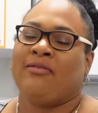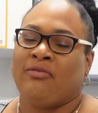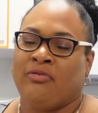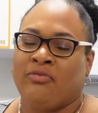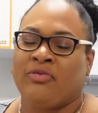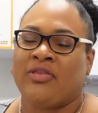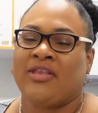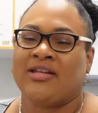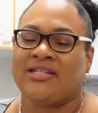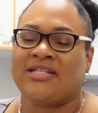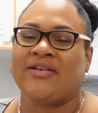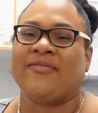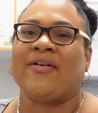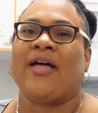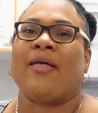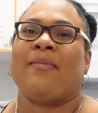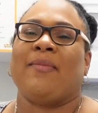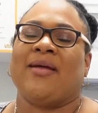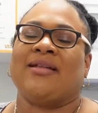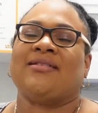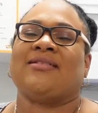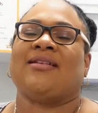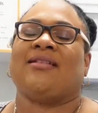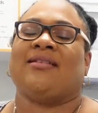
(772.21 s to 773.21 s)
the
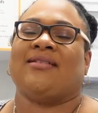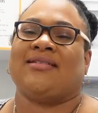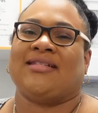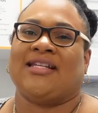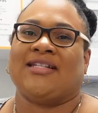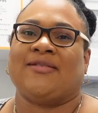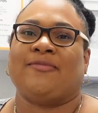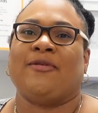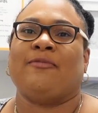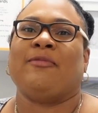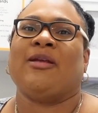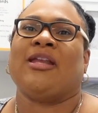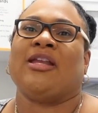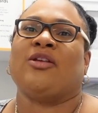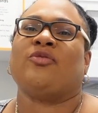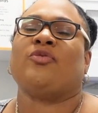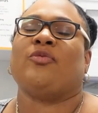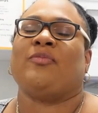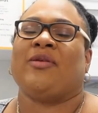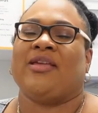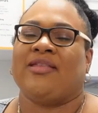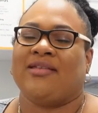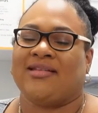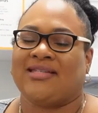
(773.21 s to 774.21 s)
developmental assessment meeting will
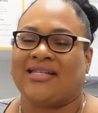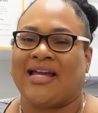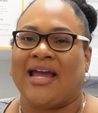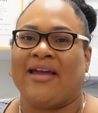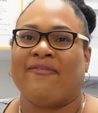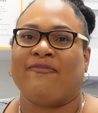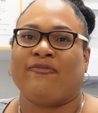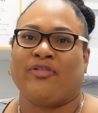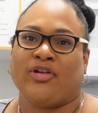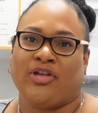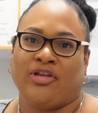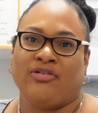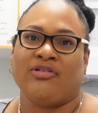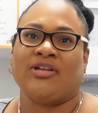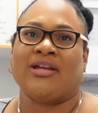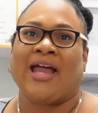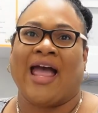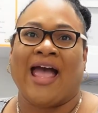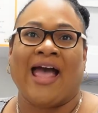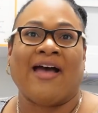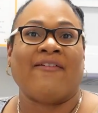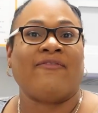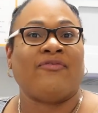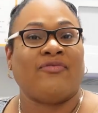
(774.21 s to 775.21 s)
be the time for you to
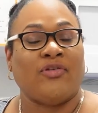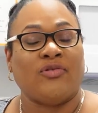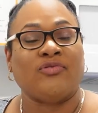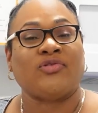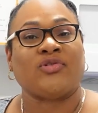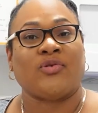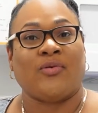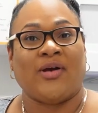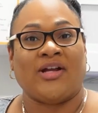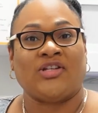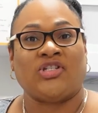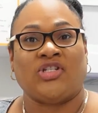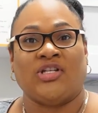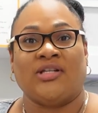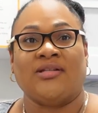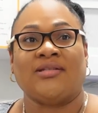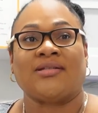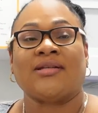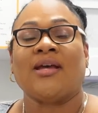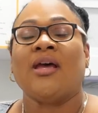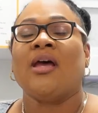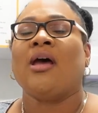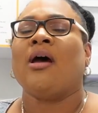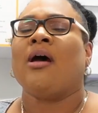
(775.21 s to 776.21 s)
have those questions.
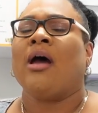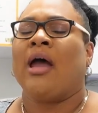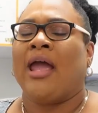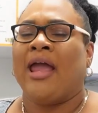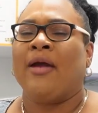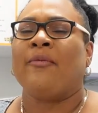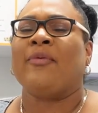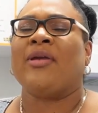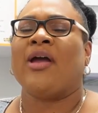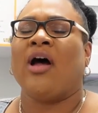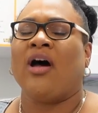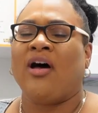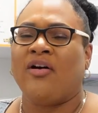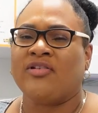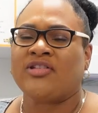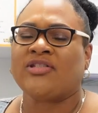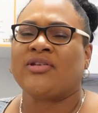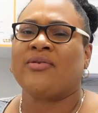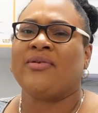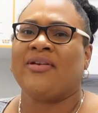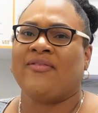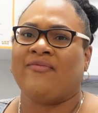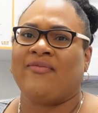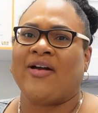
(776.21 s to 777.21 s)
And we
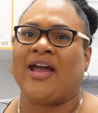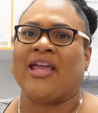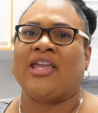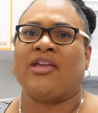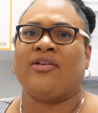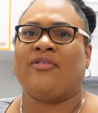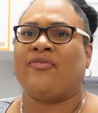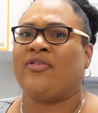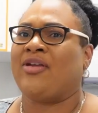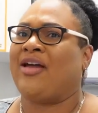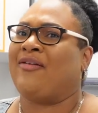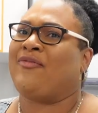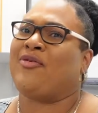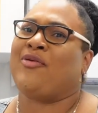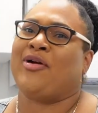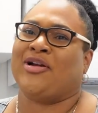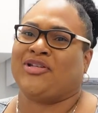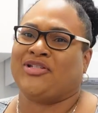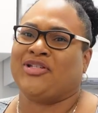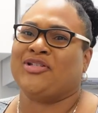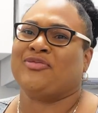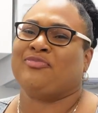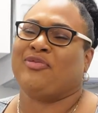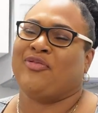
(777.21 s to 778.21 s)
also invite you, if you have
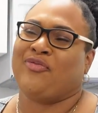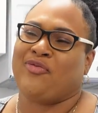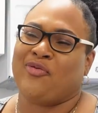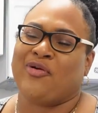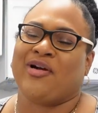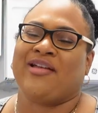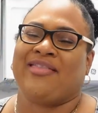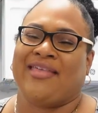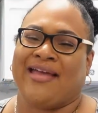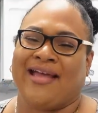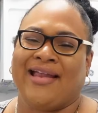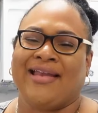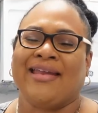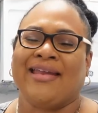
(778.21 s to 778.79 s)
questions before then,